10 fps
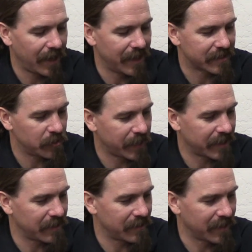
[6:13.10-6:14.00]
it's too bad
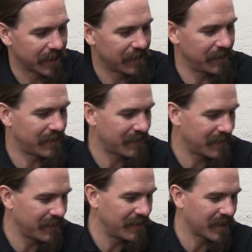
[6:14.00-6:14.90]
that like
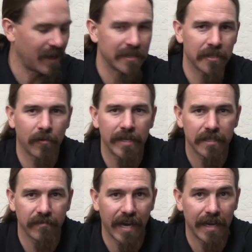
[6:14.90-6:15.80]
the consequence
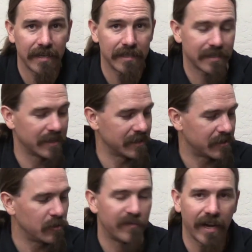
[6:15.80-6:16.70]
of that is that it's
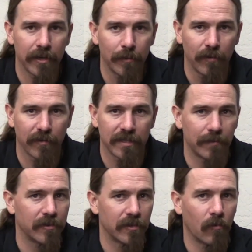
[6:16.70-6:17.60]
too valuable for
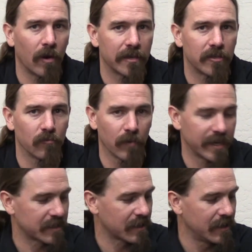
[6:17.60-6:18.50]
someone to want to
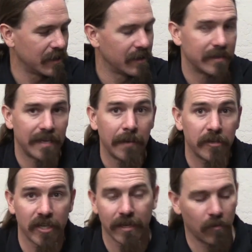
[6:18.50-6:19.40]
risk
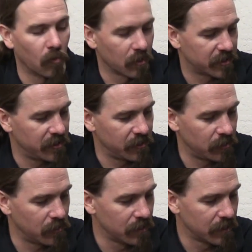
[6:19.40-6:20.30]
damaging or
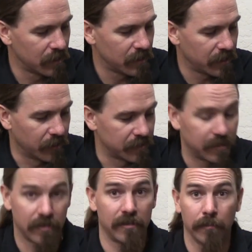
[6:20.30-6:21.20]
to you know
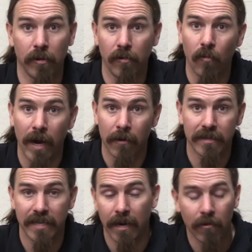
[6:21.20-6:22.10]
to put wear
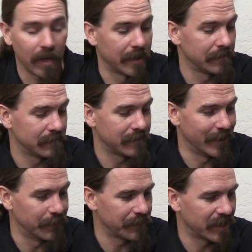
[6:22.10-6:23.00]
and tear on.
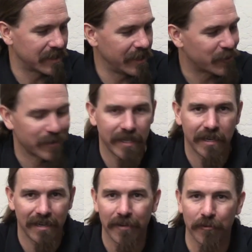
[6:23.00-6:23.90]
So it's an interesting
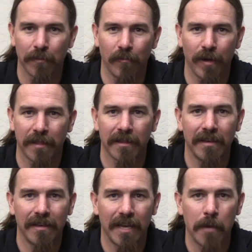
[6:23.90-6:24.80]
conundrum with
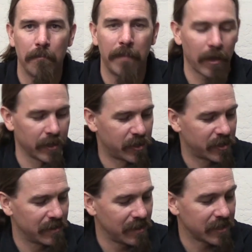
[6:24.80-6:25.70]
embellished,
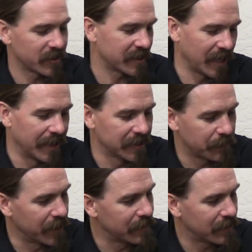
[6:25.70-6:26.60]
not just guns,
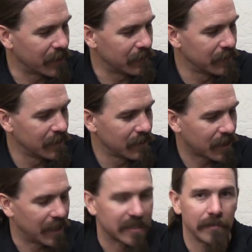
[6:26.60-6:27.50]
but you know,
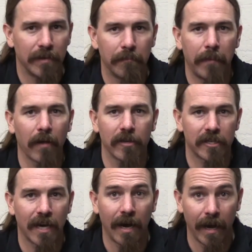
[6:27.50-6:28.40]
custom
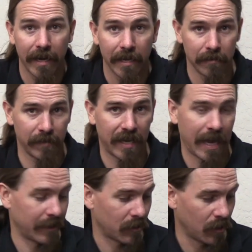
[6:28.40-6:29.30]
embellished high-end
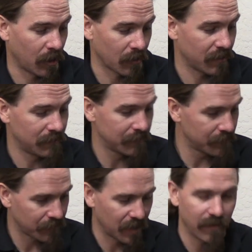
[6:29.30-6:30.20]
mechanical art
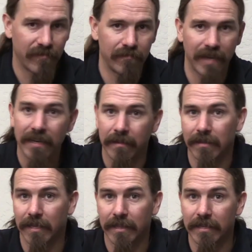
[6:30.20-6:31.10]
of anything
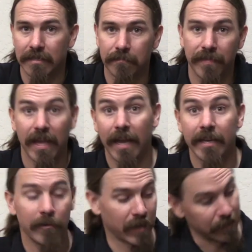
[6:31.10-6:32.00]
like this. At
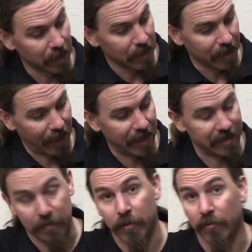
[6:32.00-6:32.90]
any rate, it
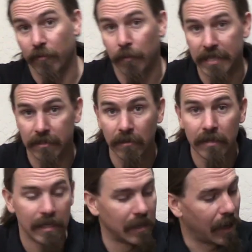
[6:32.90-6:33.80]
is a beautiful pistol.
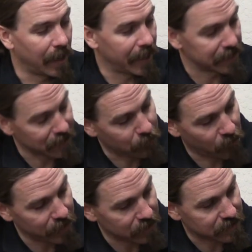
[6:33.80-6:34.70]
Uh, at some
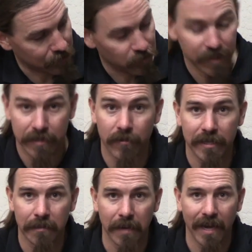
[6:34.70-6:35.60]
point, someone is going
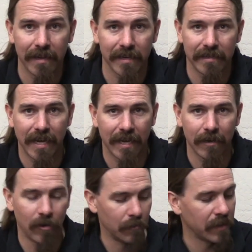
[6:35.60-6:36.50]
to buy it and take it
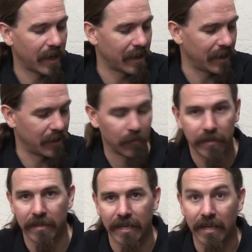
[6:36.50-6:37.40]
home, and I hope
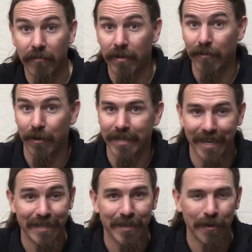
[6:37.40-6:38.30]
that they give it a very
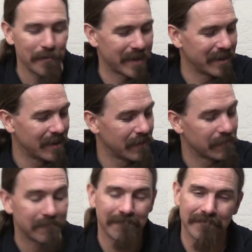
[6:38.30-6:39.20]
nice home. And
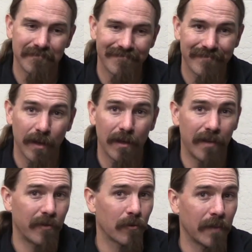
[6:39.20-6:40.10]

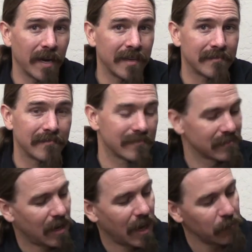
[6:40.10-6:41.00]
if it were mine,
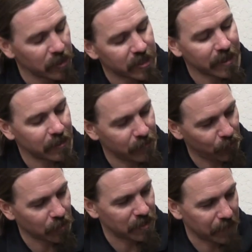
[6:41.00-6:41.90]
I wish I could
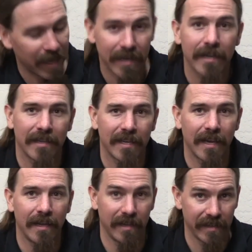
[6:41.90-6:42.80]
afford to buy a gun like
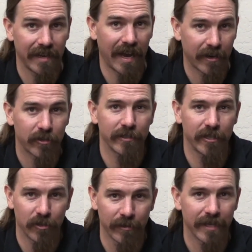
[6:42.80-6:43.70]
that and then actually
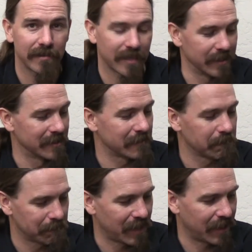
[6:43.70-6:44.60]
shoot it, because
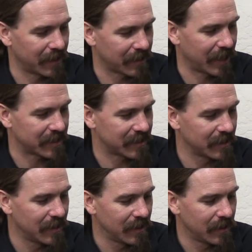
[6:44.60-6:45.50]
I think that's
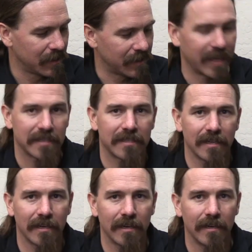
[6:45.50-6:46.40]
that's
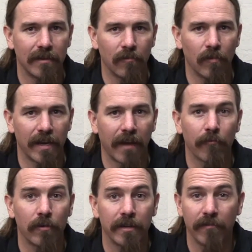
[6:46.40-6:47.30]
uh, what
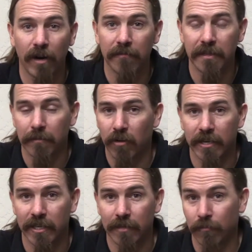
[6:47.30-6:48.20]
everyone involved in the
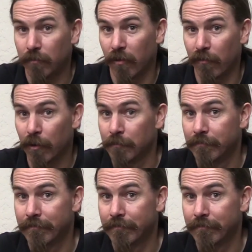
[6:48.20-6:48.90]
project would prefer.